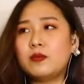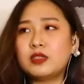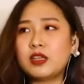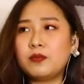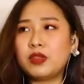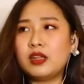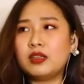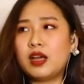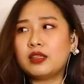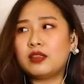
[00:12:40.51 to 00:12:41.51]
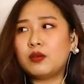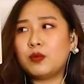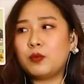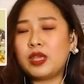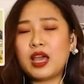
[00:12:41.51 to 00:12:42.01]
something that
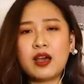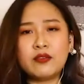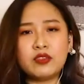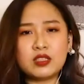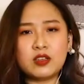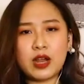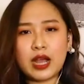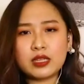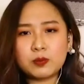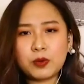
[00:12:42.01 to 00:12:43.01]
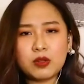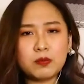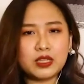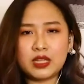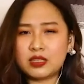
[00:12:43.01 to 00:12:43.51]
we have this grasp on,
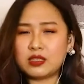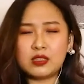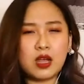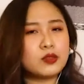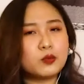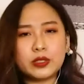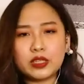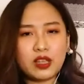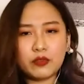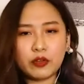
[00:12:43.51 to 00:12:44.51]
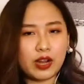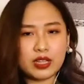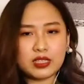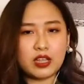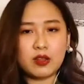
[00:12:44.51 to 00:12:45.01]
but it's not working for
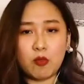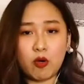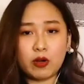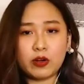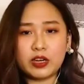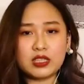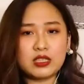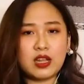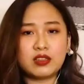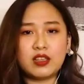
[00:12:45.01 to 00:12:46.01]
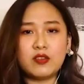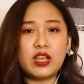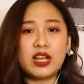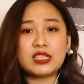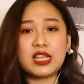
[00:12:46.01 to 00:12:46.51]
us anymore, or it's not
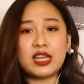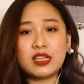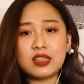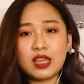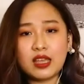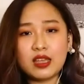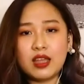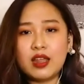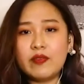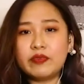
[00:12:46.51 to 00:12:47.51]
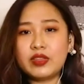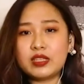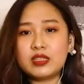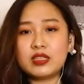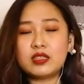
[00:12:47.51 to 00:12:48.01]
giving us anything.
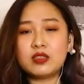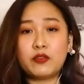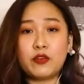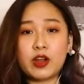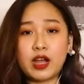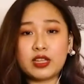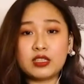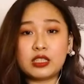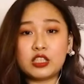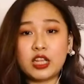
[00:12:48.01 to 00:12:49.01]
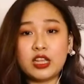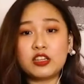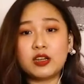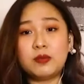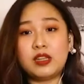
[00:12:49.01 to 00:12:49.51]
This is for us to change
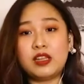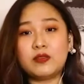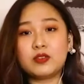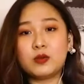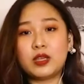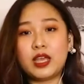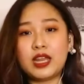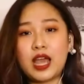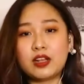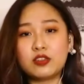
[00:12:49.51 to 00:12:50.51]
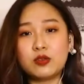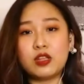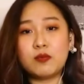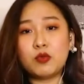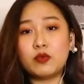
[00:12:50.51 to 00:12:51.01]
our beliefs, okay, and
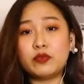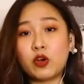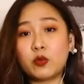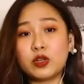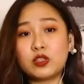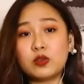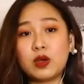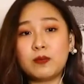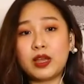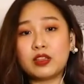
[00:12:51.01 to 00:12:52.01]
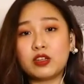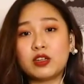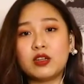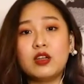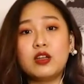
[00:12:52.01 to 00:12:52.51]
actually move forward to a
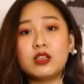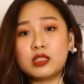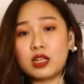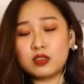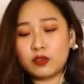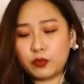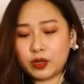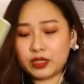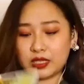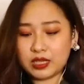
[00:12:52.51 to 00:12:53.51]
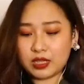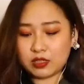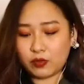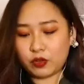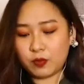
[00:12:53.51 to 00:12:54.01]
better sense of world and sense
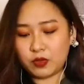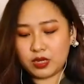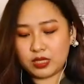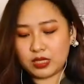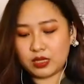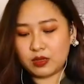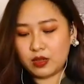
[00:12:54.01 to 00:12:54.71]
of community.